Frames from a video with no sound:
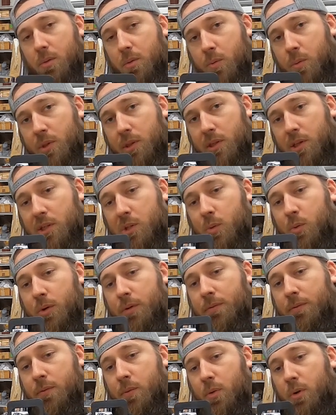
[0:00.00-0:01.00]
with this
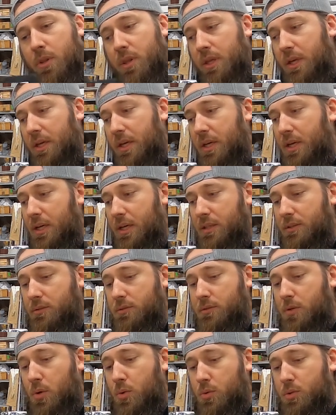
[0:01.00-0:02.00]
one for the
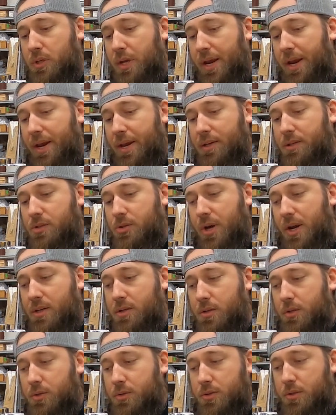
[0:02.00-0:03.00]
total scan
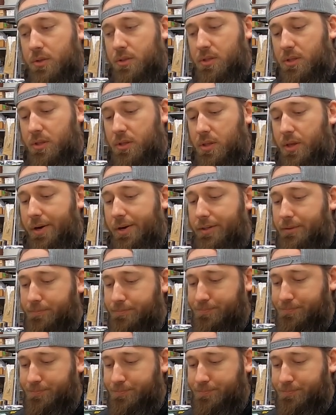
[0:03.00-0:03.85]
transducer to sit there.